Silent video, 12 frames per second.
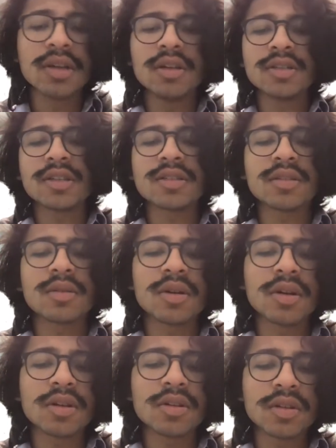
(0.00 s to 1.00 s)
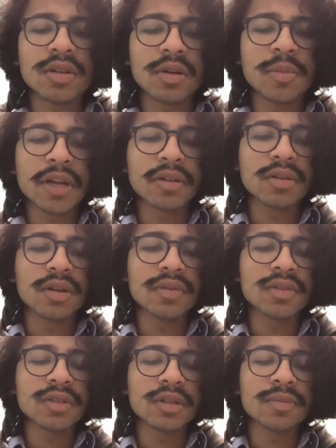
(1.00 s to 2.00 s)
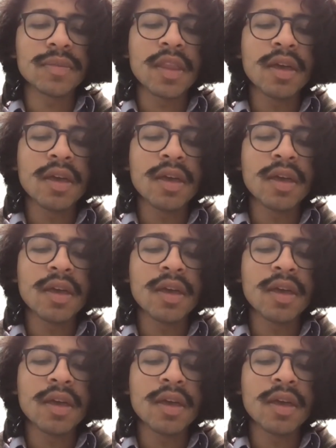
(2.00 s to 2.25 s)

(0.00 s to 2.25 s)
That's your medical officer.